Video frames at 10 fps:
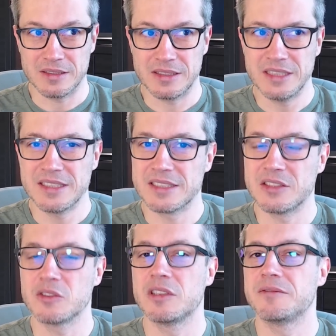this
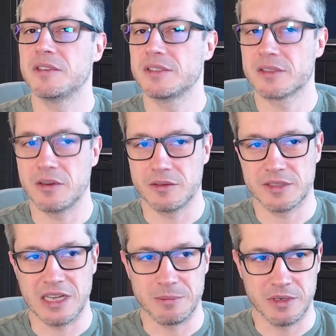is not the first
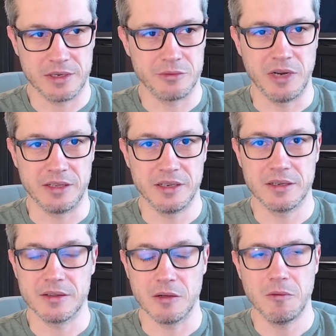course I'm creating,
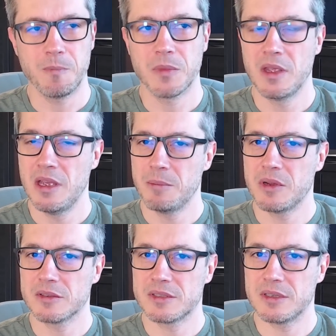no,
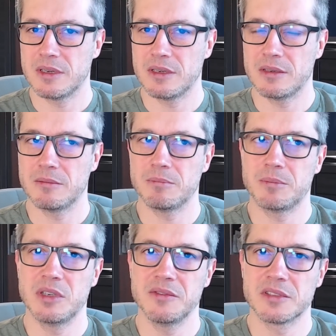because
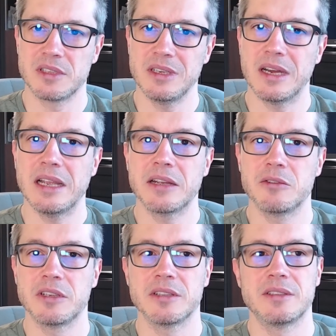previously I
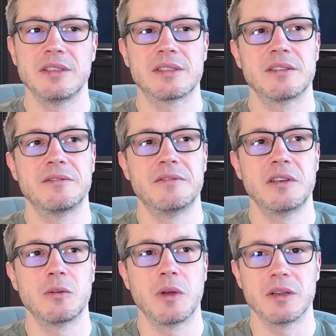created this
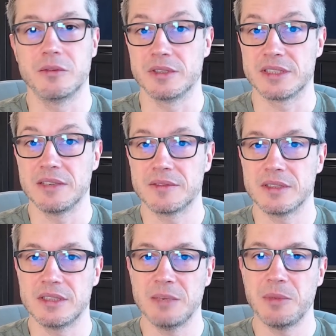very well received
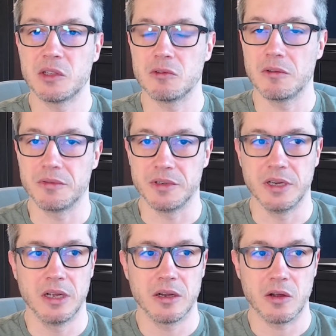
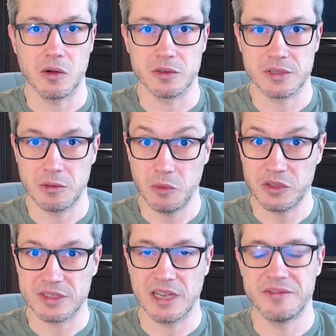DP203 course,
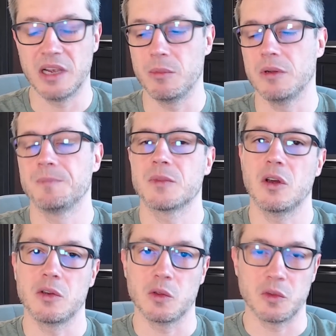which is available
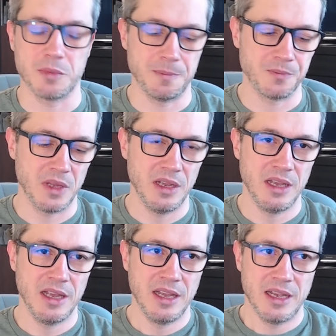on YouTube.
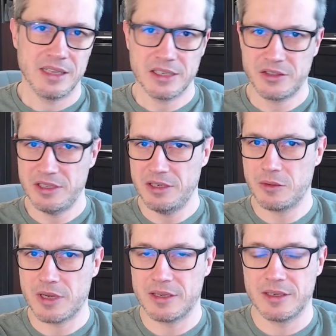And actually
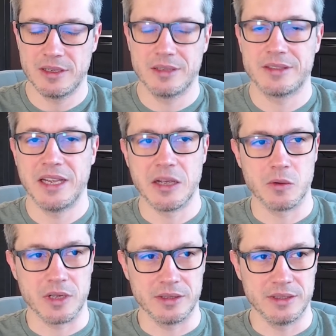you can take a
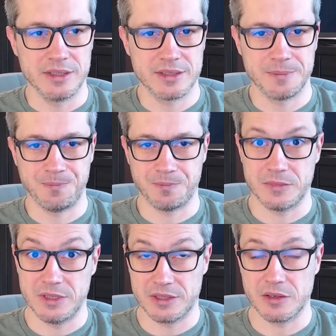look at this
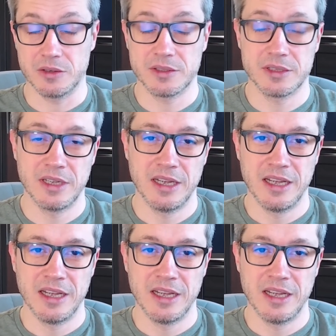course,